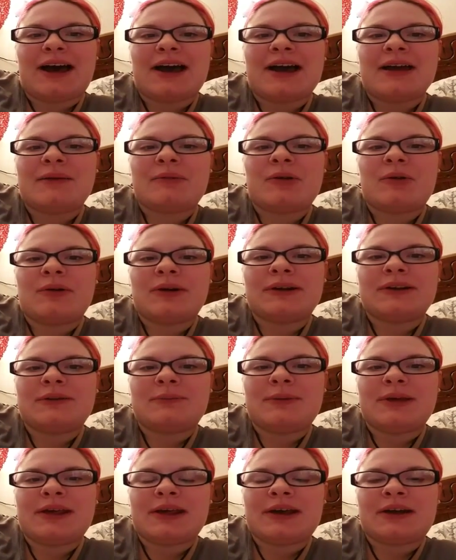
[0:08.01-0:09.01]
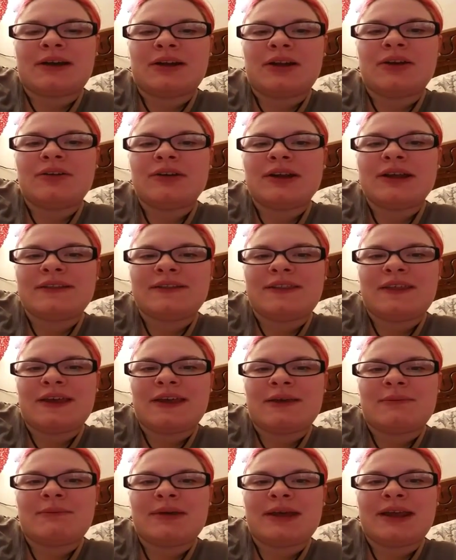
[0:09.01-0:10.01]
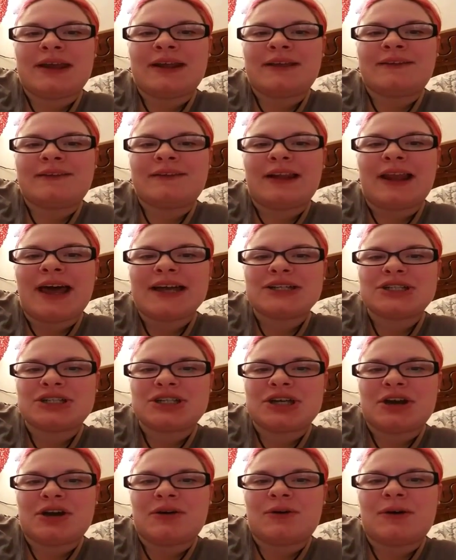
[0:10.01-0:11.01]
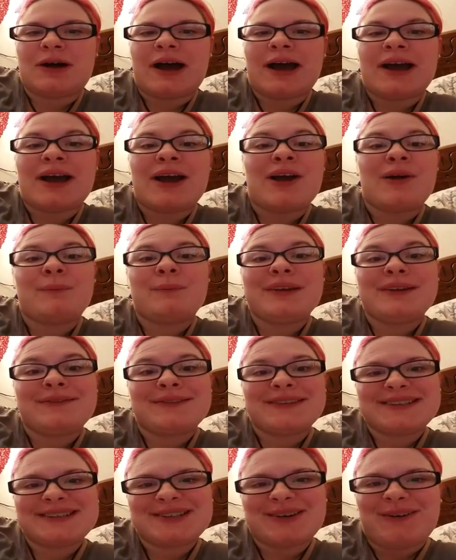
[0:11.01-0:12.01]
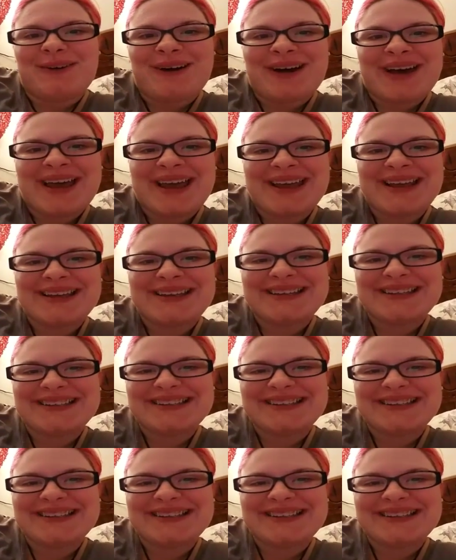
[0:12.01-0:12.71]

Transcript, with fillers: I'm going to be including them in a slideshow. I hope you enjoy!